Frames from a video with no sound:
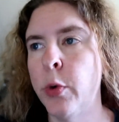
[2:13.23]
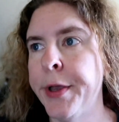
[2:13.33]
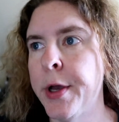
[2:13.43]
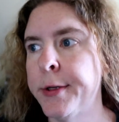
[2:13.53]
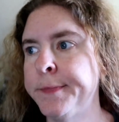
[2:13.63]
Well,
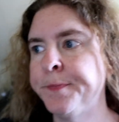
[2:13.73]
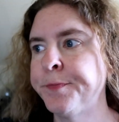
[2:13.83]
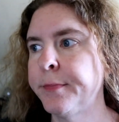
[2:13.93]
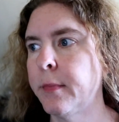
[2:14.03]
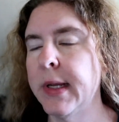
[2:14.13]
y'all,
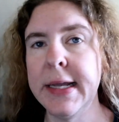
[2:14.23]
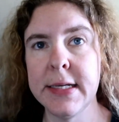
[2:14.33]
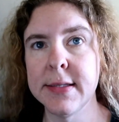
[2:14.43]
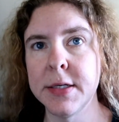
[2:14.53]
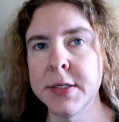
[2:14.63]

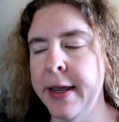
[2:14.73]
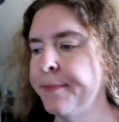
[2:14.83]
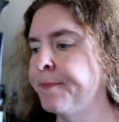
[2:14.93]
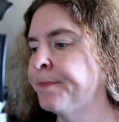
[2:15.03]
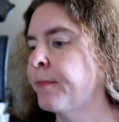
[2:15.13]
it is
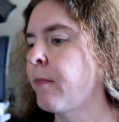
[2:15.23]
lunchtime.